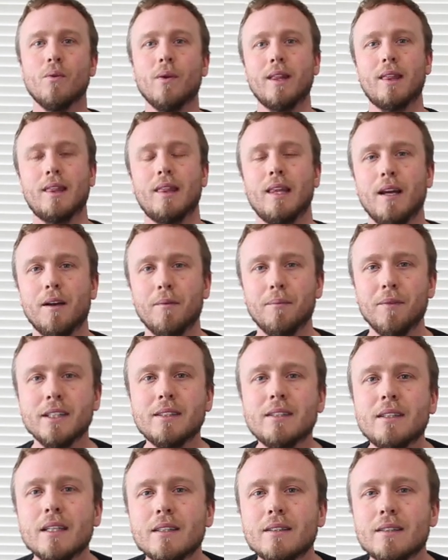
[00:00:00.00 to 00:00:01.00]
with them.
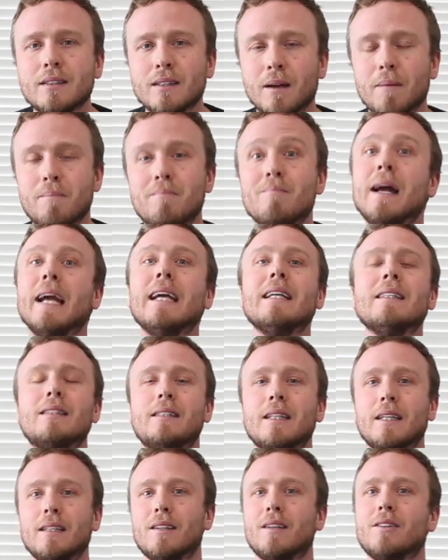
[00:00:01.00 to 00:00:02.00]
This is
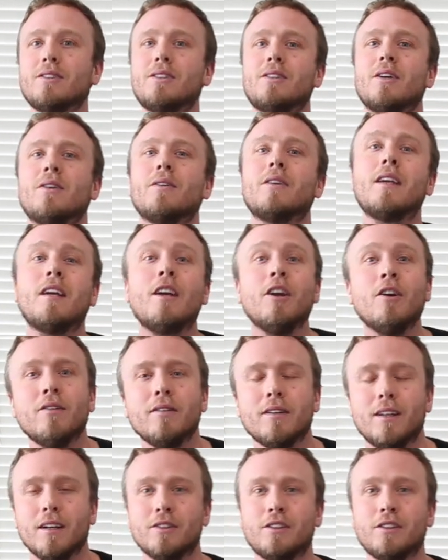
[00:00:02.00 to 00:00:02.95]
amazing. They're so cute.